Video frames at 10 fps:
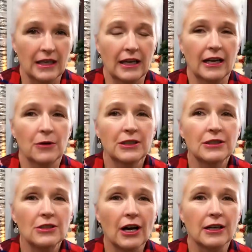And I want to
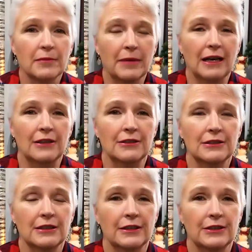talk about
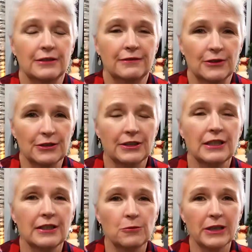the diversity
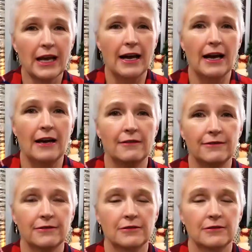that we have